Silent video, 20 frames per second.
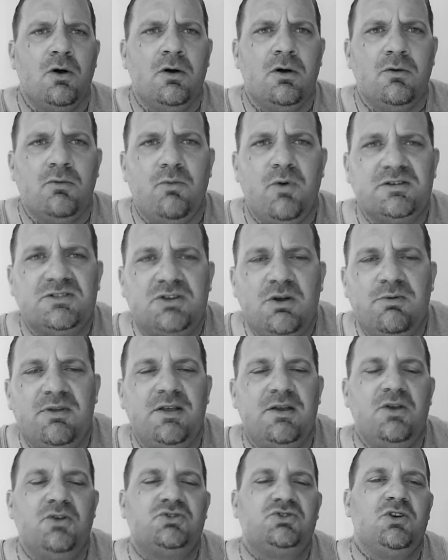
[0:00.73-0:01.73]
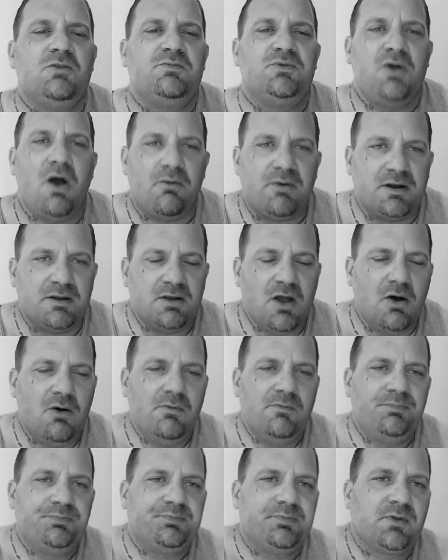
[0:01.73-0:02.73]
What's good with the YouTube? You already know.
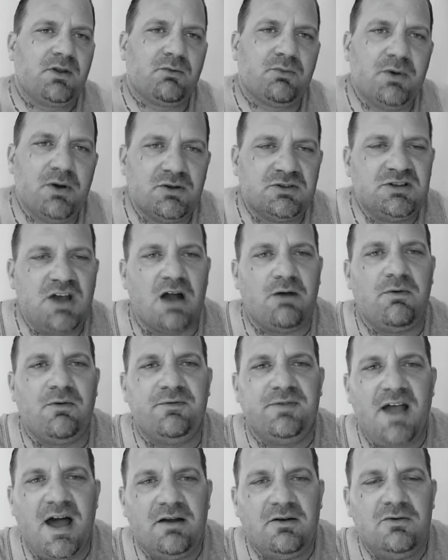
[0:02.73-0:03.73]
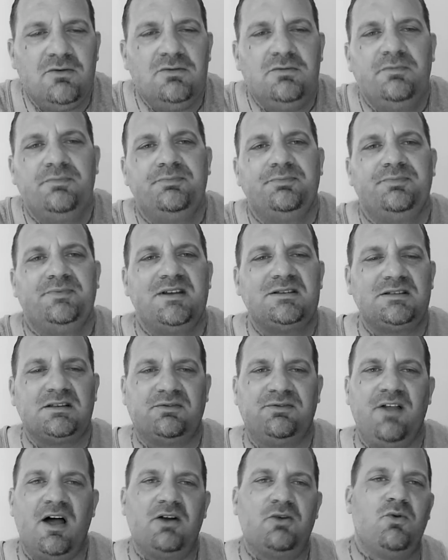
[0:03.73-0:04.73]
Real Talk with Flacco. This is
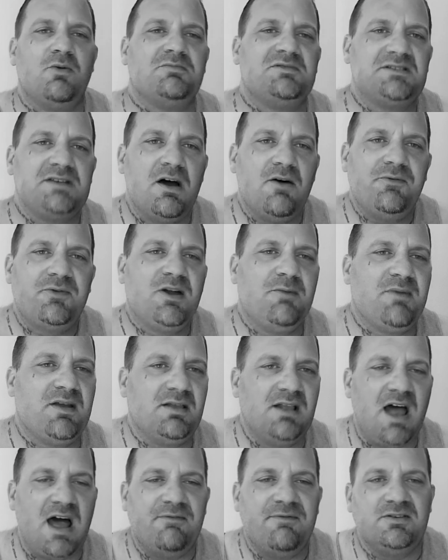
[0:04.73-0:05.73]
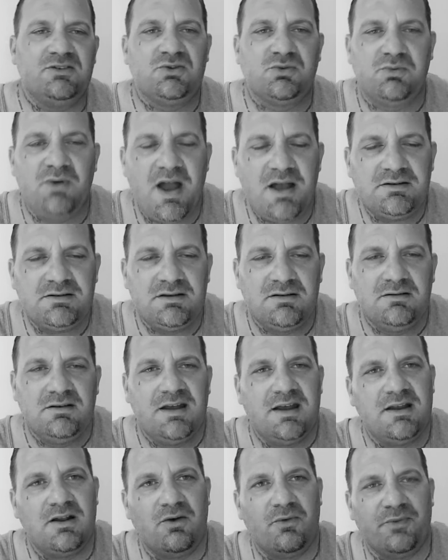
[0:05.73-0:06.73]
Flacco himself coming live and direct.
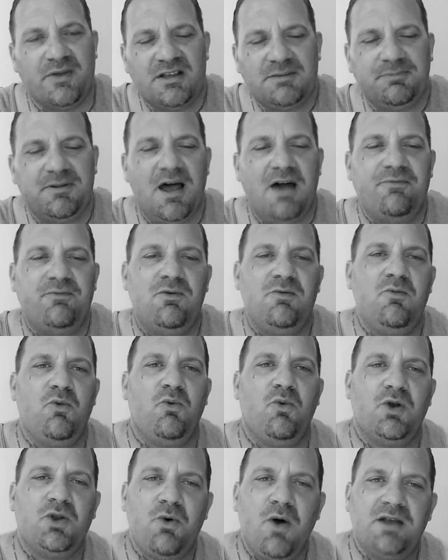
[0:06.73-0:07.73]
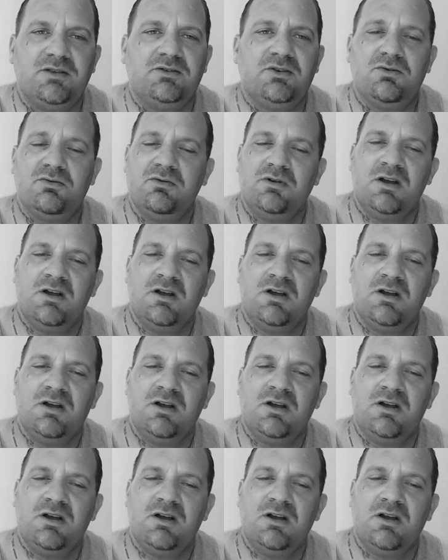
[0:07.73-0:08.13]
And on this platform, what do?